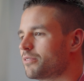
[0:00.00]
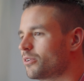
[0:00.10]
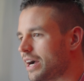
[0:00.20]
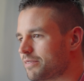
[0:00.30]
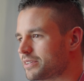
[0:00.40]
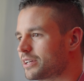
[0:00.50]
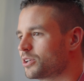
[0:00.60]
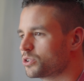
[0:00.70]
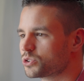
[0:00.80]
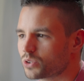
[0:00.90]
Crafting
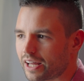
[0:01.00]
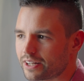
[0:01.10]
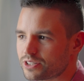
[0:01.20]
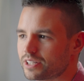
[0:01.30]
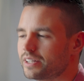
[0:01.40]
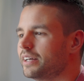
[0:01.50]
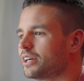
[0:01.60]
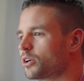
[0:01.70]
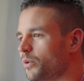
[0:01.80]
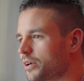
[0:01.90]
your strategy,
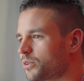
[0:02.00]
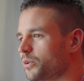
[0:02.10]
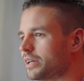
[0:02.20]
going through